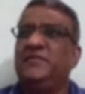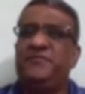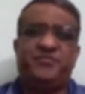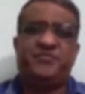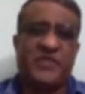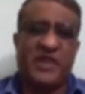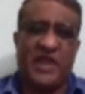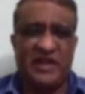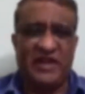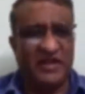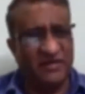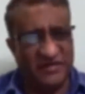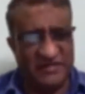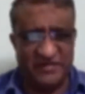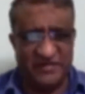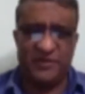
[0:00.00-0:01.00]
I'll give a
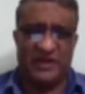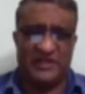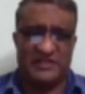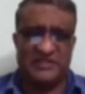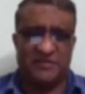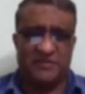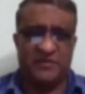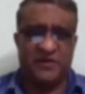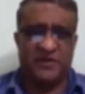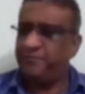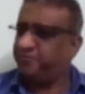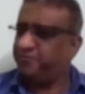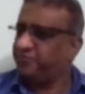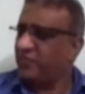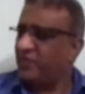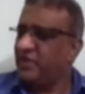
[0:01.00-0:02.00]
simple example.
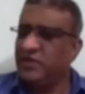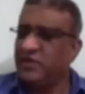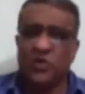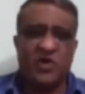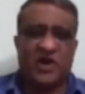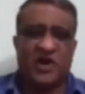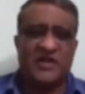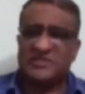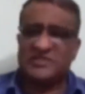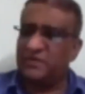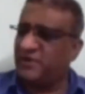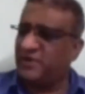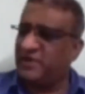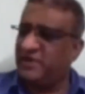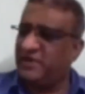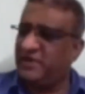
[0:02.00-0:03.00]
You call
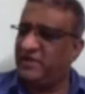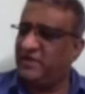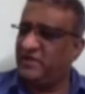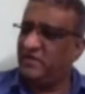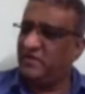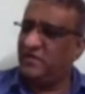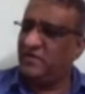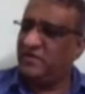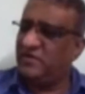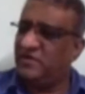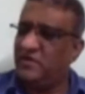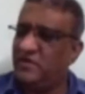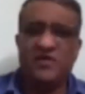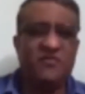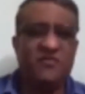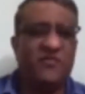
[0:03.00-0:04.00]
somebody
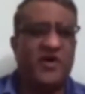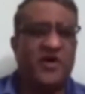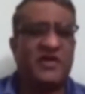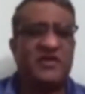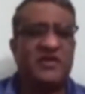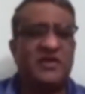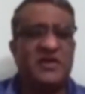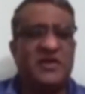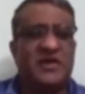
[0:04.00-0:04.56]
for